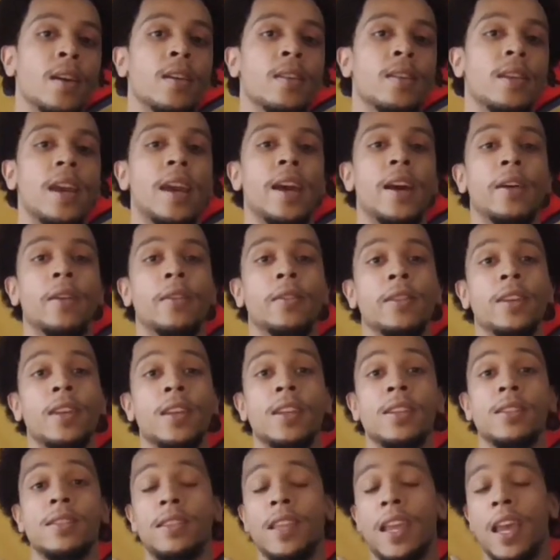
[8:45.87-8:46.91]
Now,
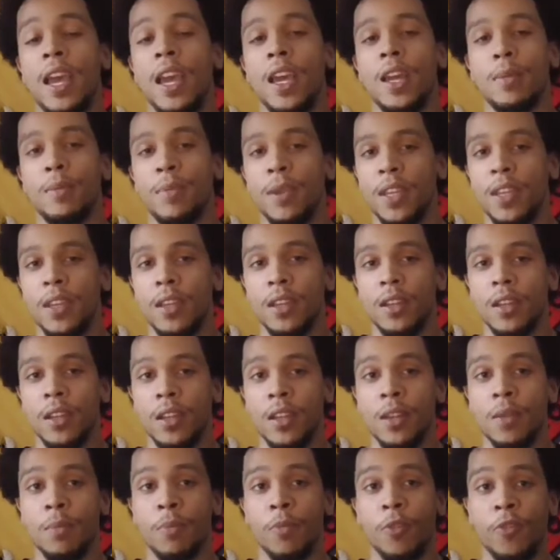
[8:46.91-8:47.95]
his dad, being
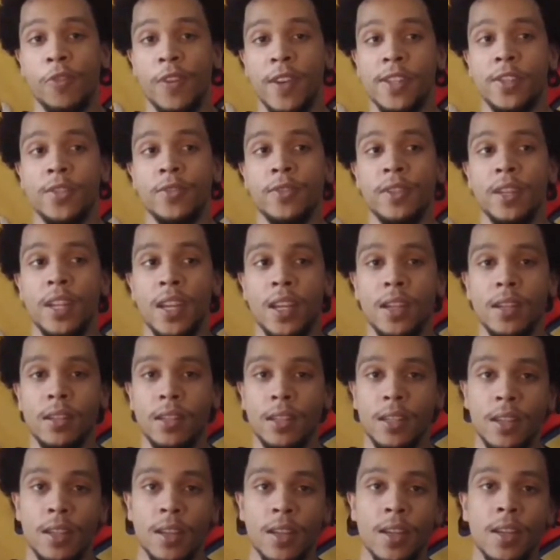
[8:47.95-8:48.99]
a professor in
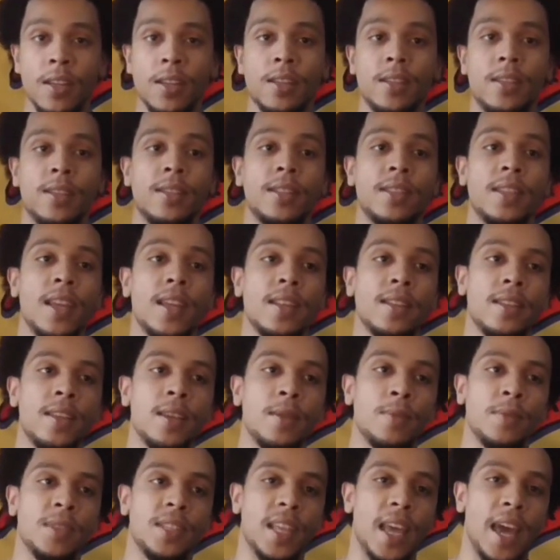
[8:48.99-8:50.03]
England, sent
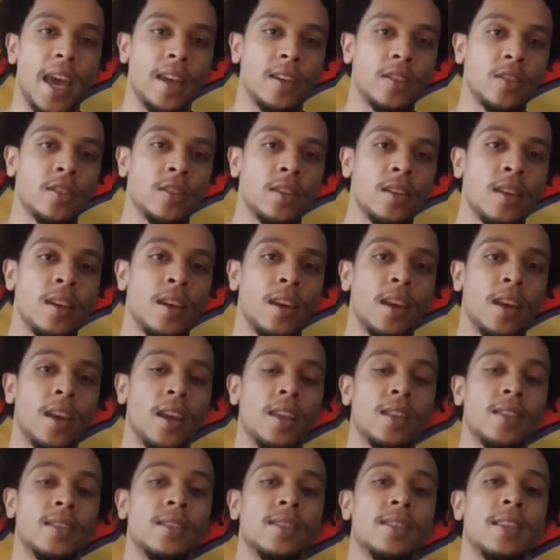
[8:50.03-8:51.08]
him Zatch.
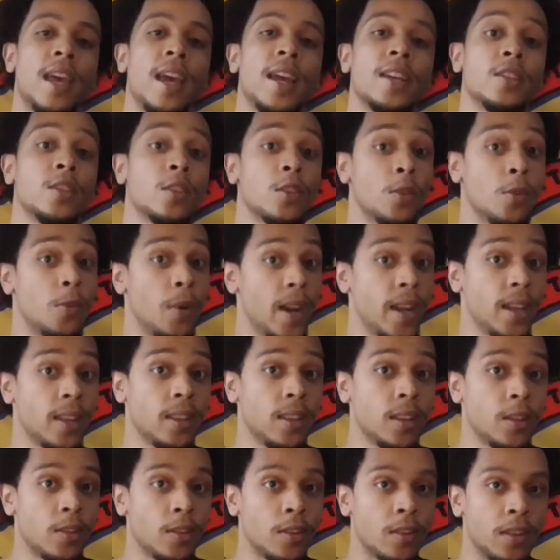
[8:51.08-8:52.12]
And Zatch, quite
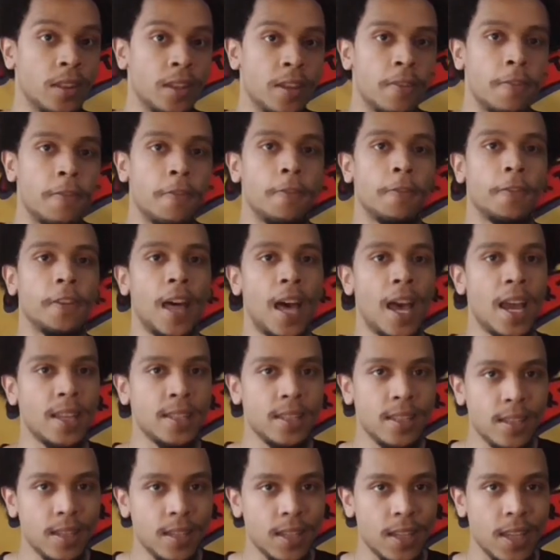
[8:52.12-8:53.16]
literally,
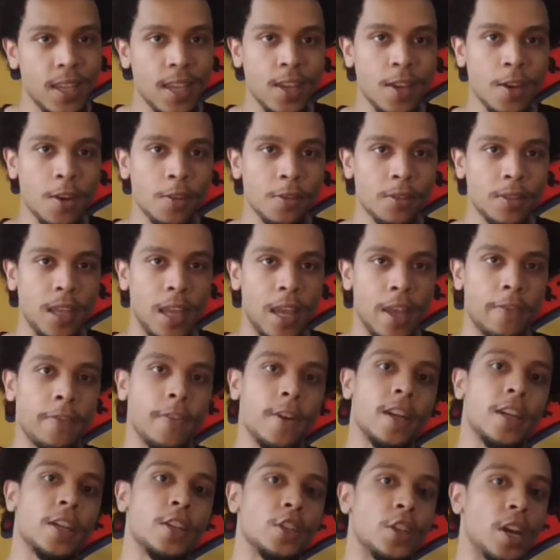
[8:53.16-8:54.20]
flies into Kyo's life
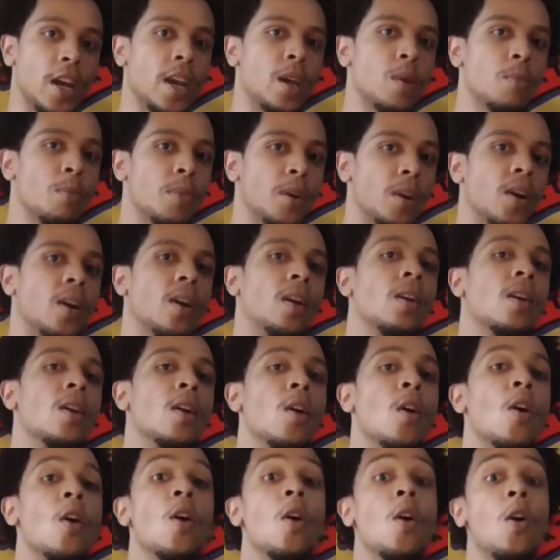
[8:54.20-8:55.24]
on a giant bird,
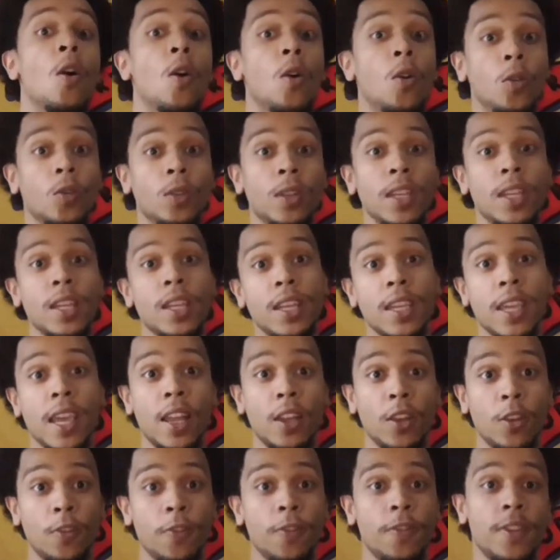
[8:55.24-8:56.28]
holding a
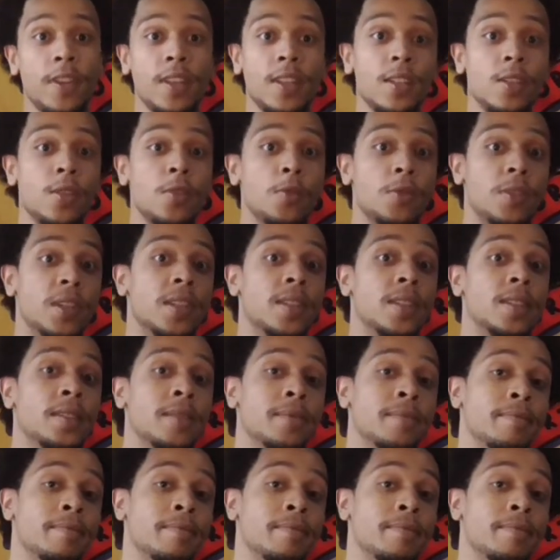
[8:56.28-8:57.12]
yellowfin tuna.